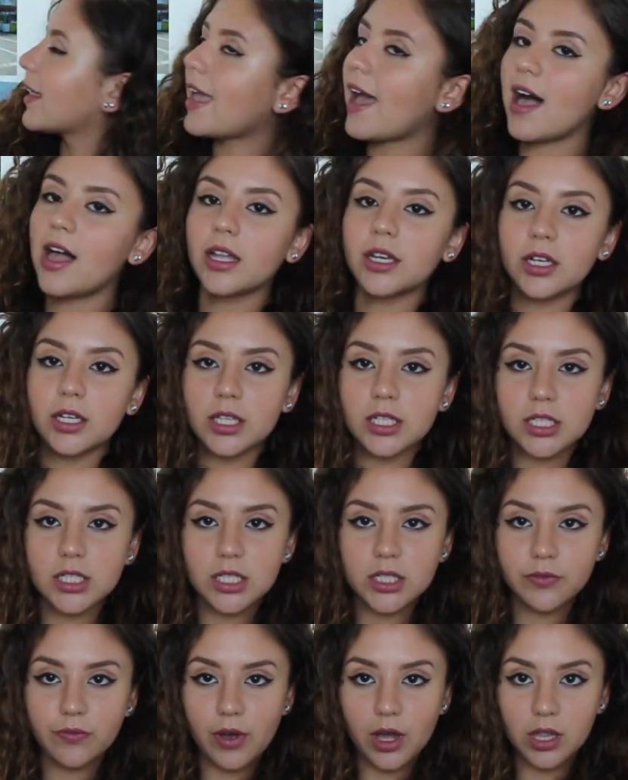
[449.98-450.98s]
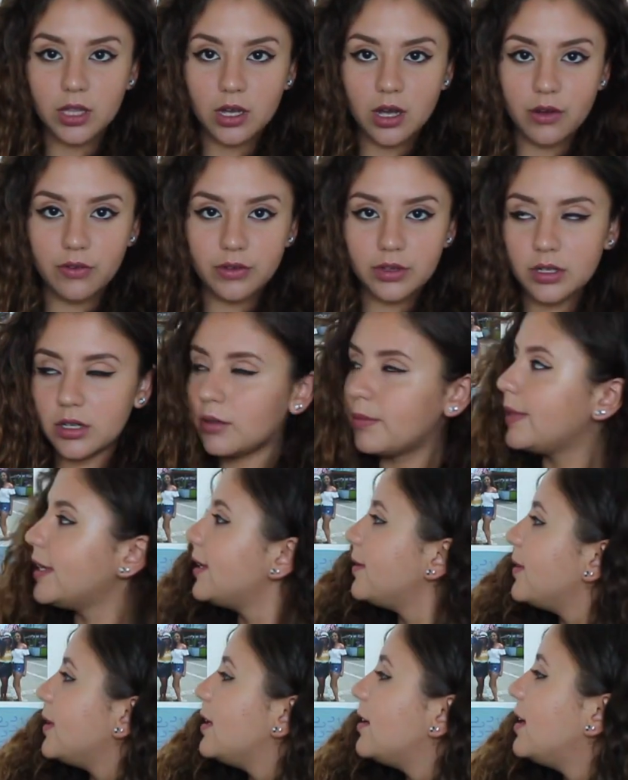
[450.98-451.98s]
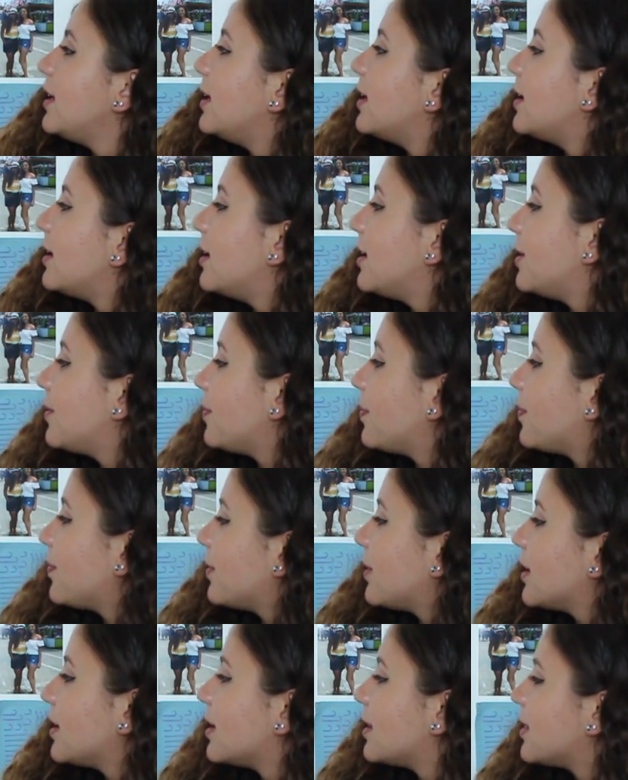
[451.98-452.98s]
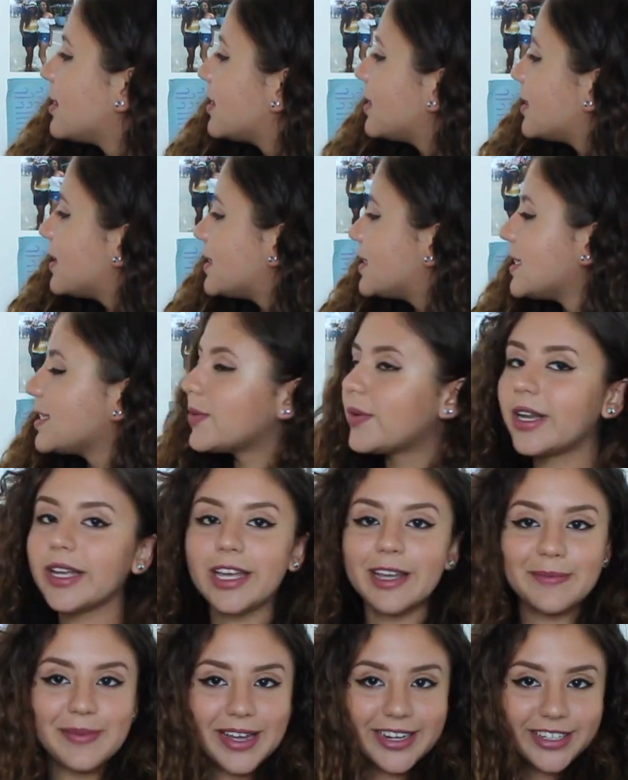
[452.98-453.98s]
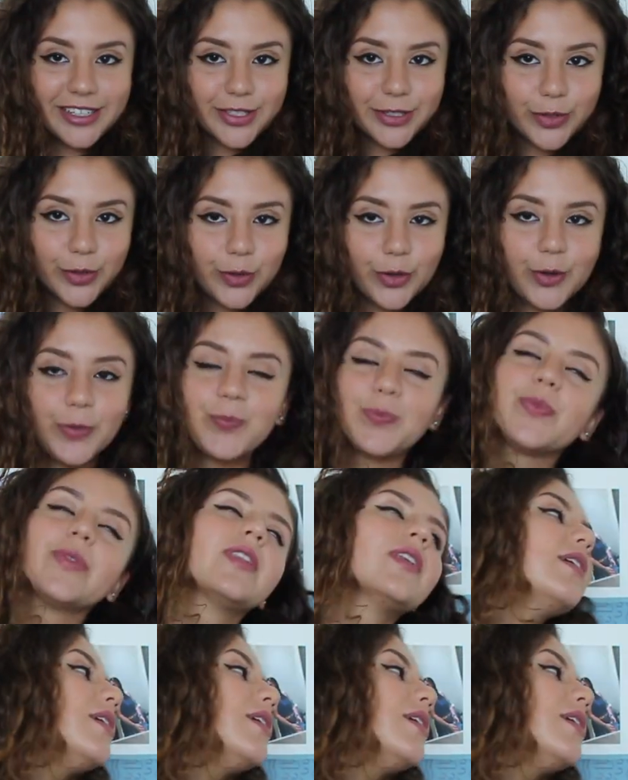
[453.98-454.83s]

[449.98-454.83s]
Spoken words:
calendar that's falling off a little bit here. This is when I get back to school.